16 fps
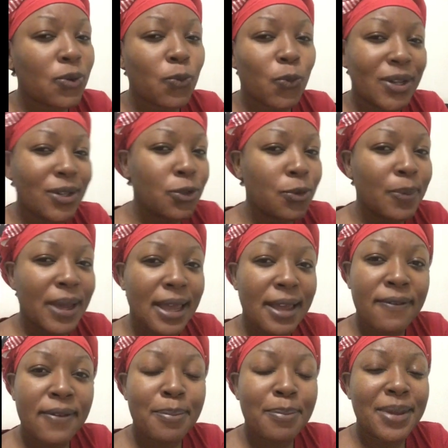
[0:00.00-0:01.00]
went to my
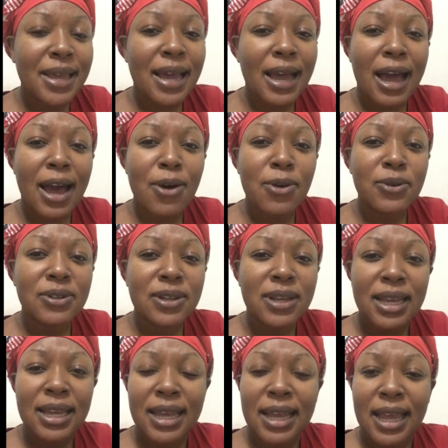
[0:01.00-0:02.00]
FNB account
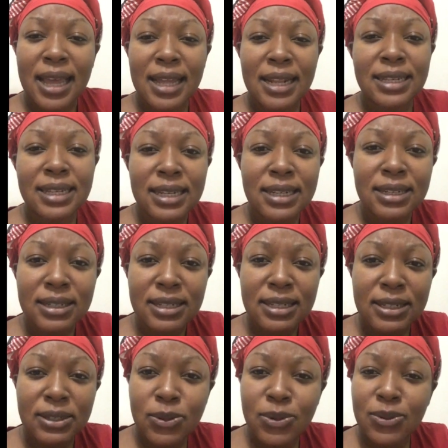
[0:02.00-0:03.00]
and then
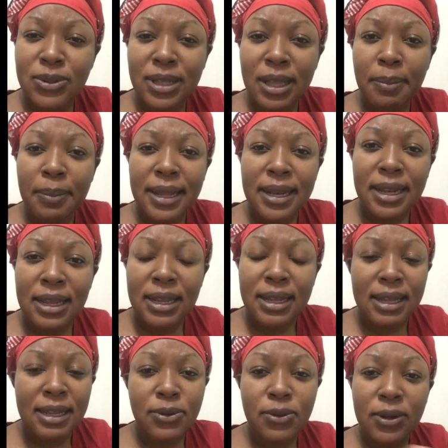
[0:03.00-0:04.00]
took
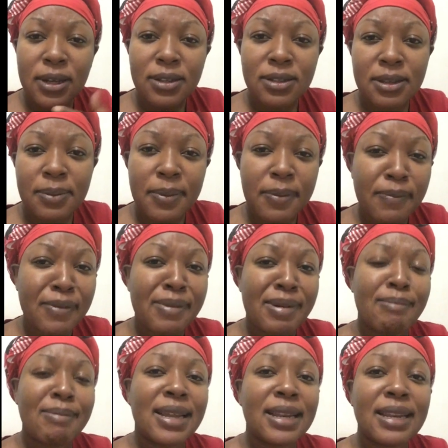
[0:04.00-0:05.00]
out some of my
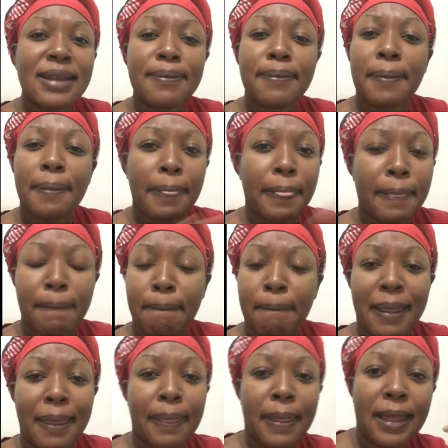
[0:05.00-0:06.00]
money,
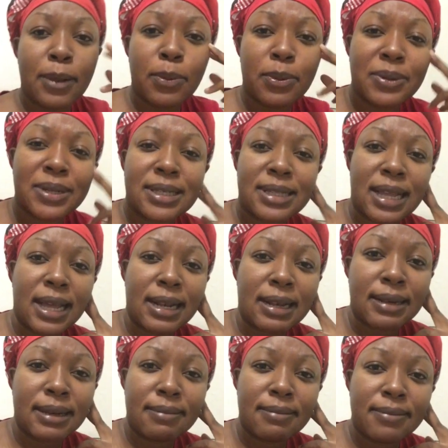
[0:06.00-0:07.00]
and it was done.
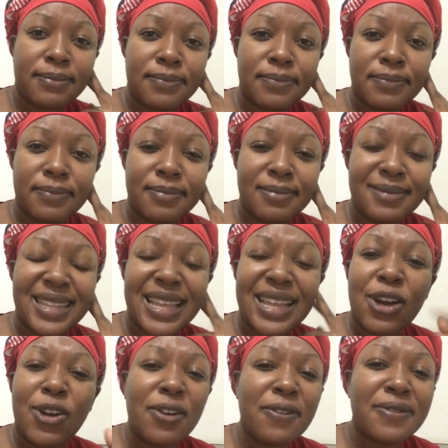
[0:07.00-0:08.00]

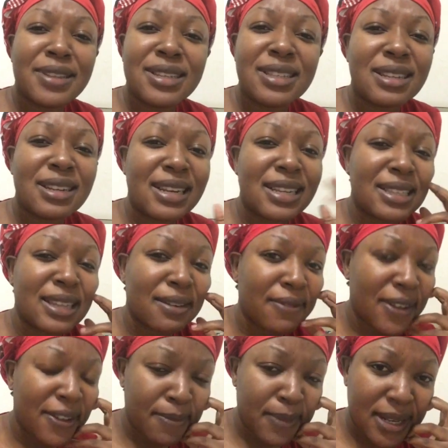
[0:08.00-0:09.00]
All of this in less than
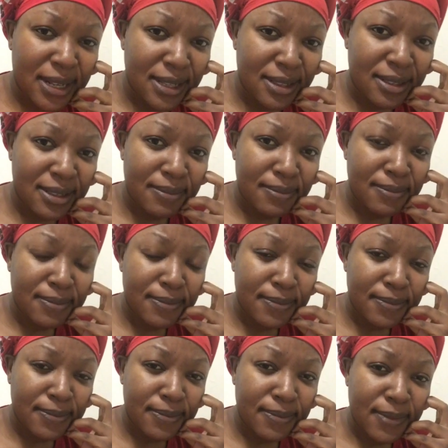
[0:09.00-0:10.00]
5 minutes.
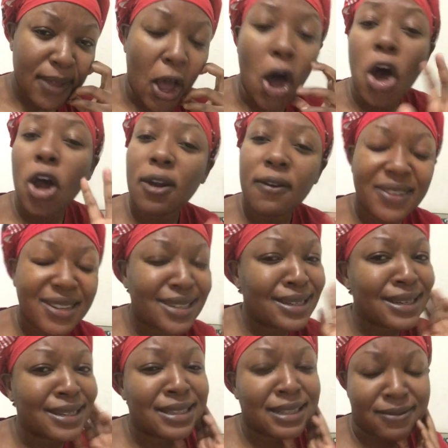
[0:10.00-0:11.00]
All of it in
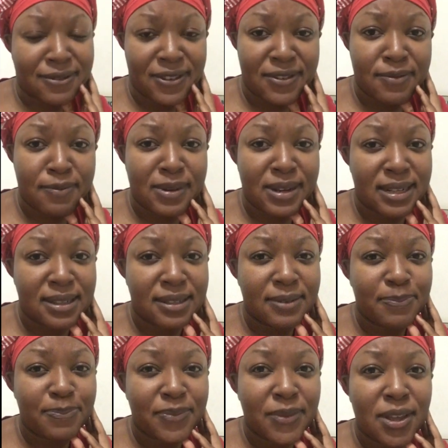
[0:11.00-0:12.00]
less than 5 minutes.
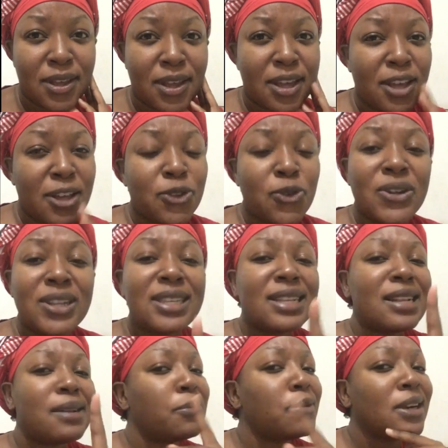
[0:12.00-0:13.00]
So listen
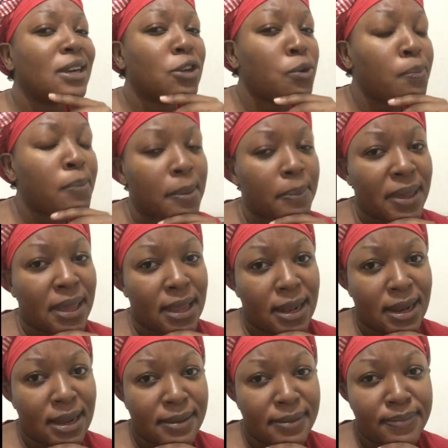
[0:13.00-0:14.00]
to my little papela.